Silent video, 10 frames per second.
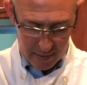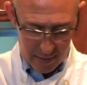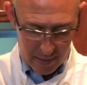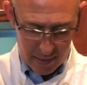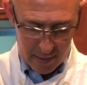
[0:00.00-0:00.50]

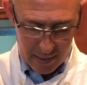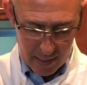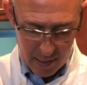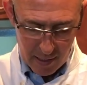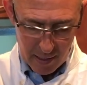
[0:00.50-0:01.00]

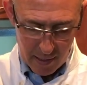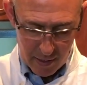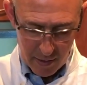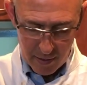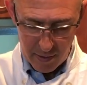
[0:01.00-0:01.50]
The
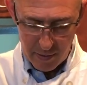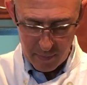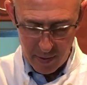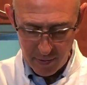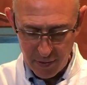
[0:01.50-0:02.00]

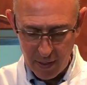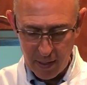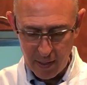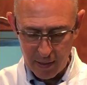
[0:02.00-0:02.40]
main thing